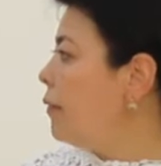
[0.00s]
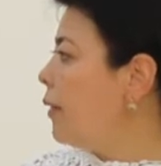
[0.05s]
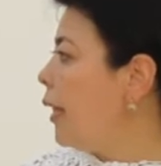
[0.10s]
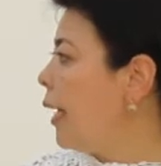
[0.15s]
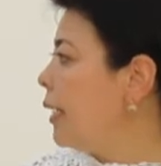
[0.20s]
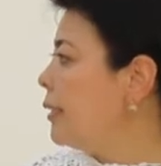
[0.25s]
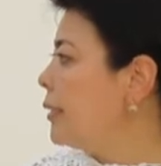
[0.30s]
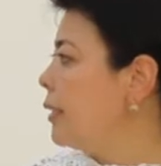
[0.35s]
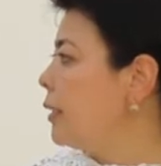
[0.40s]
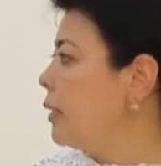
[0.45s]

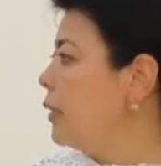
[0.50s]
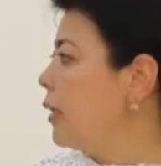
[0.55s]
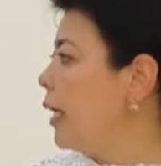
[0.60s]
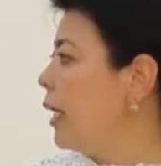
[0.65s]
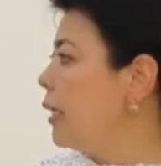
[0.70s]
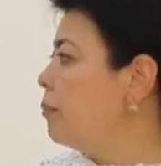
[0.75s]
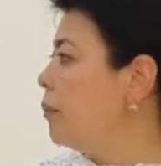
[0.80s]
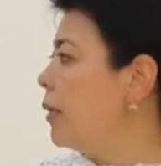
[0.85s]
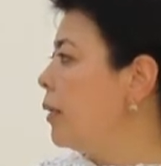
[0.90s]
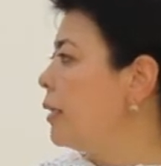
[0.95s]
lakes in
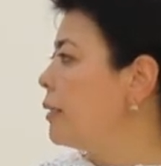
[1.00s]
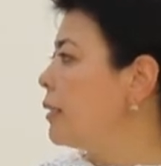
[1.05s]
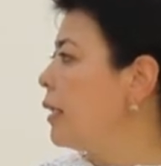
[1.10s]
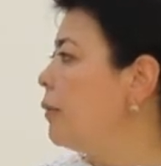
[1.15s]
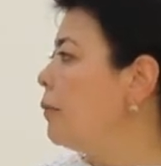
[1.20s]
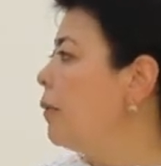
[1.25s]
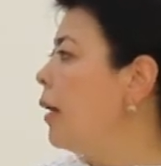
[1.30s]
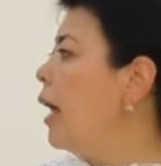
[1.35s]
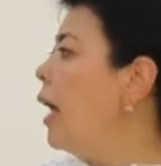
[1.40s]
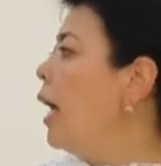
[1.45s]
Great
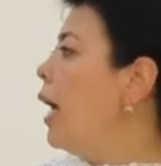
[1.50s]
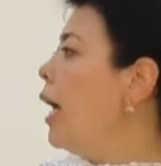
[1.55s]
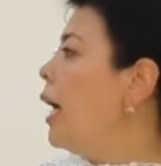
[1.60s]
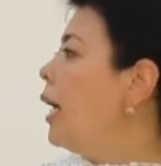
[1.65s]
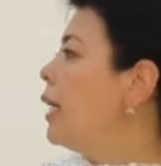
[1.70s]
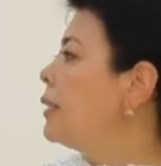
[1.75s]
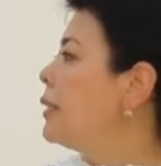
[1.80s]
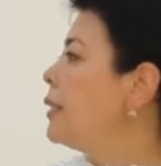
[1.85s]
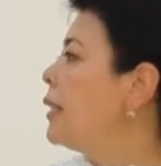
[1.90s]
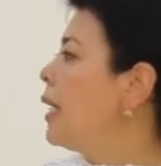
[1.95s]
Britain.
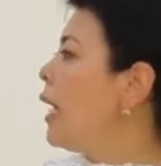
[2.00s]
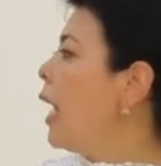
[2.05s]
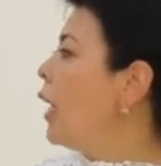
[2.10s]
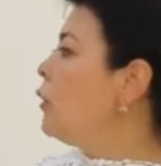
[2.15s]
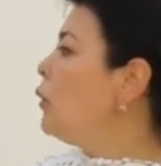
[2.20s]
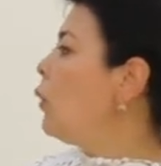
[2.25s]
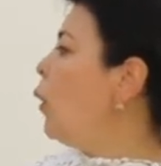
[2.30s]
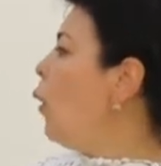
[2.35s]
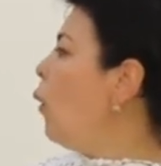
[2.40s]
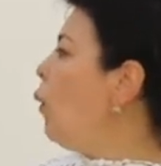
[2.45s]
There
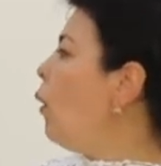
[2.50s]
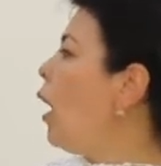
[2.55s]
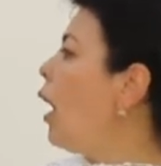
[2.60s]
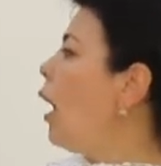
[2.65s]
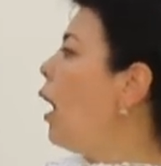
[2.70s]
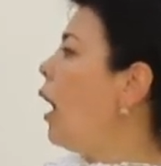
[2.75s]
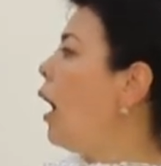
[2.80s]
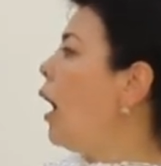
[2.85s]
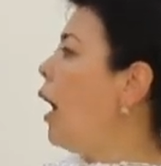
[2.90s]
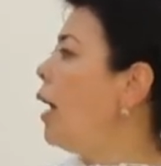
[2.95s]
are no
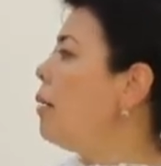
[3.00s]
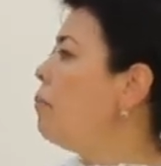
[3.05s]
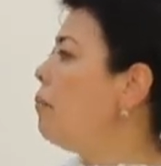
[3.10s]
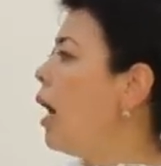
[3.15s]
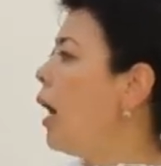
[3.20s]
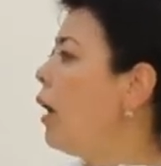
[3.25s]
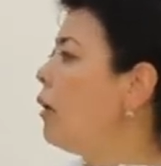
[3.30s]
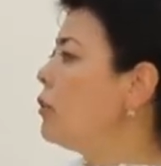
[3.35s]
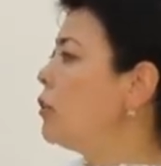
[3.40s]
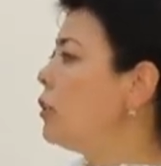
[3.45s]
high
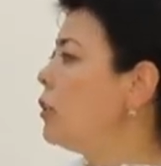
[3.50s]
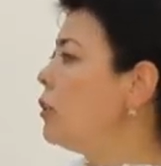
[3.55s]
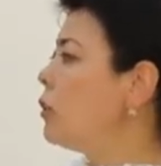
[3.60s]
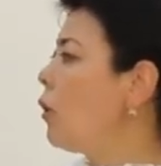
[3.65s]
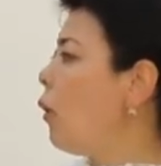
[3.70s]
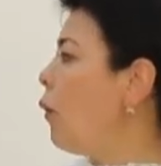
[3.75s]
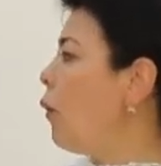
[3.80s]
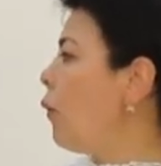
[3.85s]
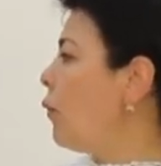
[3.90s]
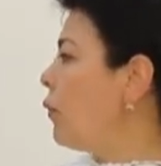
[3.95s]
mountains
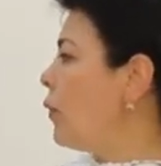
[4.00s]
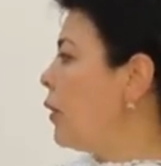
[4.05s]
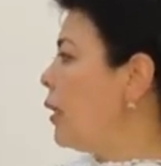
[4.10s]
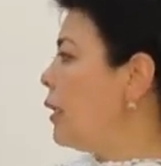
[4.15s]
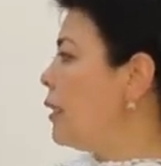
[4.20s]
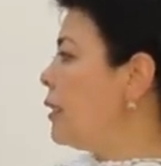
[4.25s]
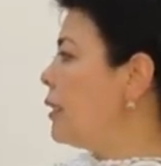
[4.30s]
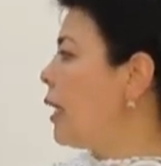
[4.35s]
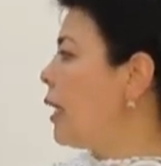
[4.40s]
on this